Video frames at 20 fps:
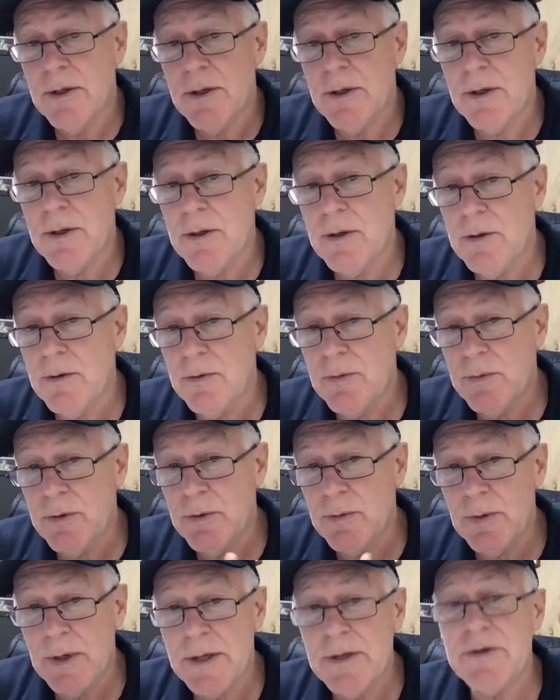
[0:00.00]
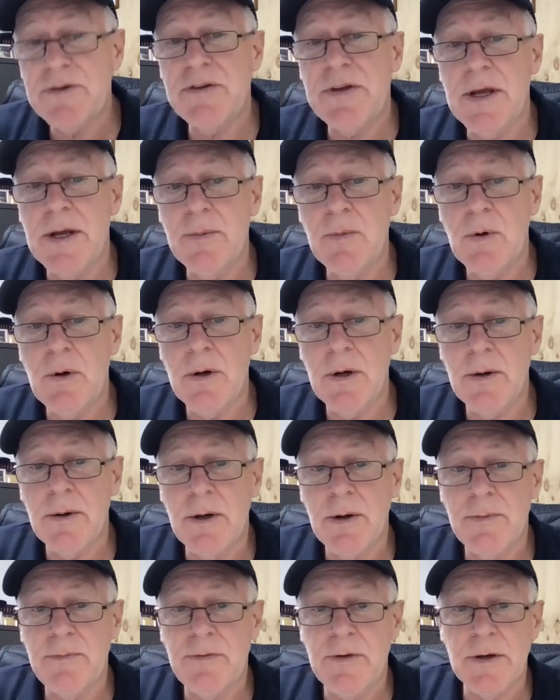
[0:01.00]
you'll understand why
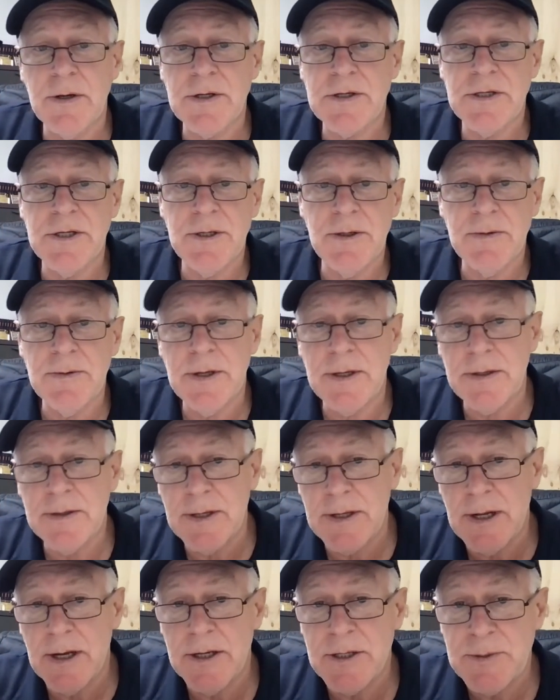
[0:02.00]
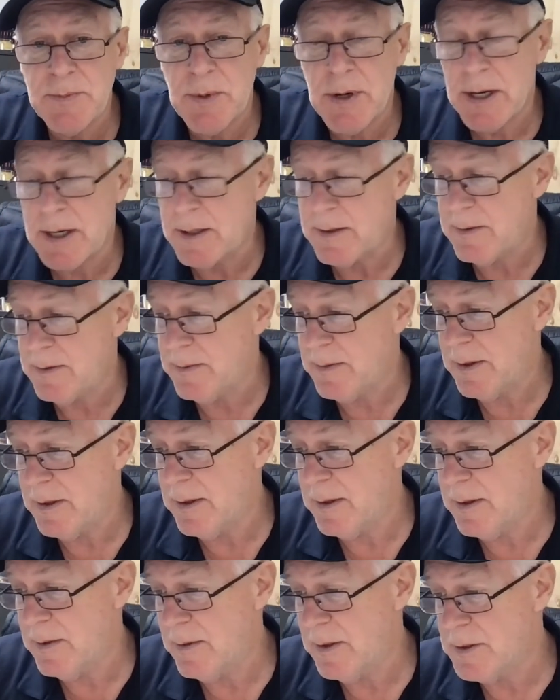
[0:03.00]
I've focused in on that age bracket
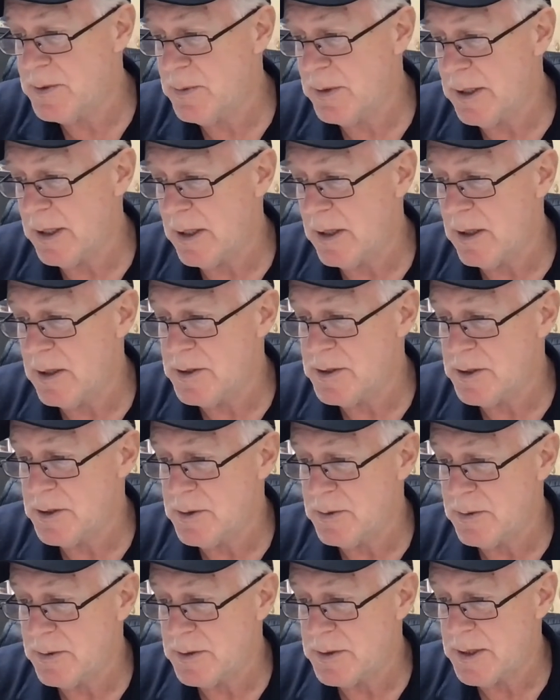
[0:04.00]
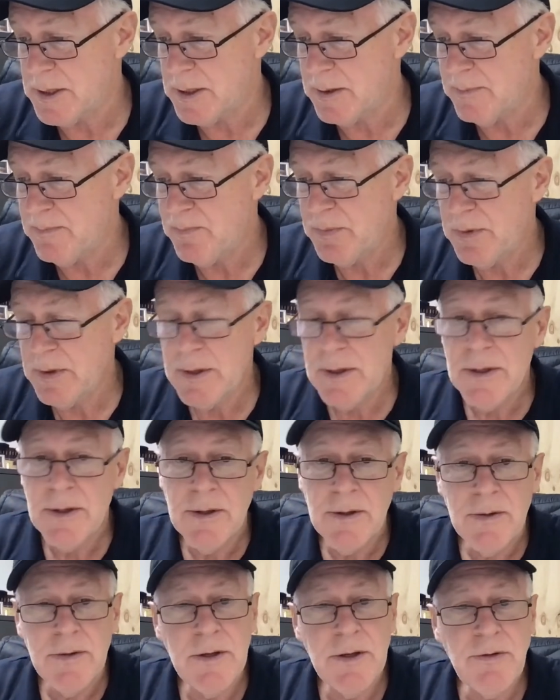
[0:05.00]
as we get closer to it. Now,
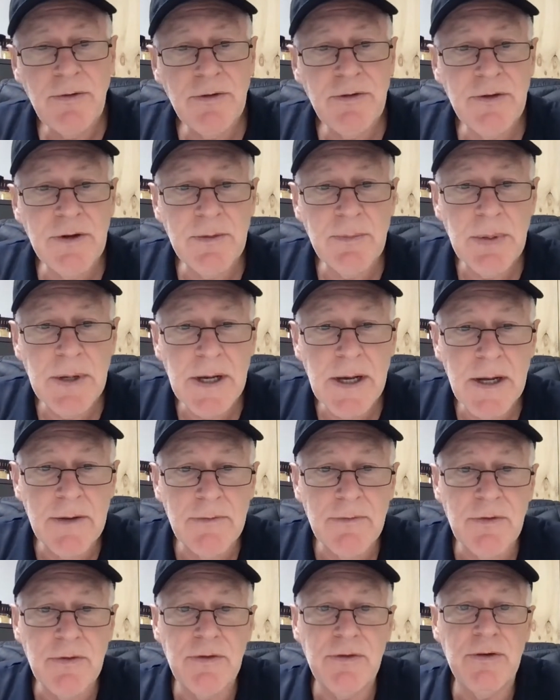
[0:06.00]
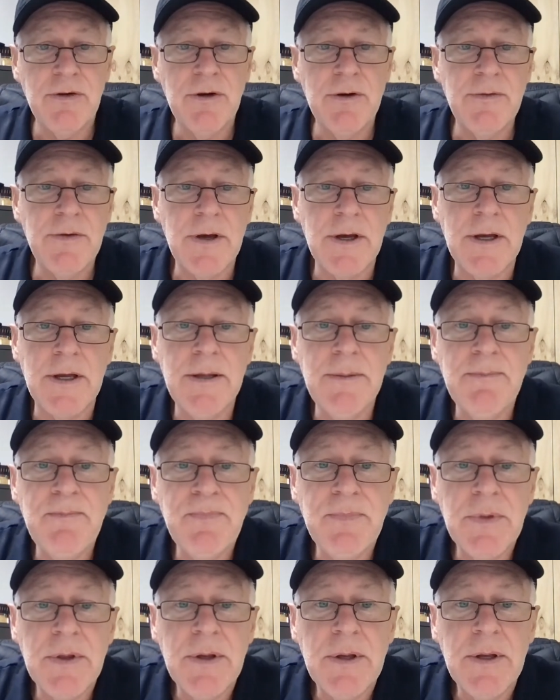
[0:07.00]
the interesting part of the survey
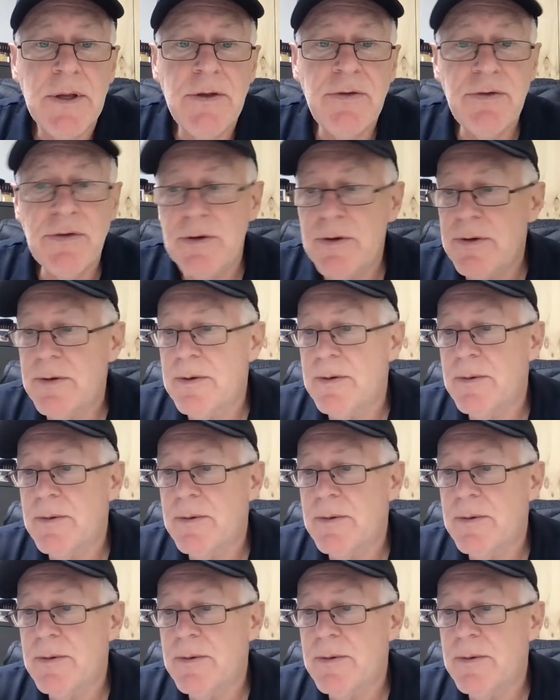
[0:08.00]
is that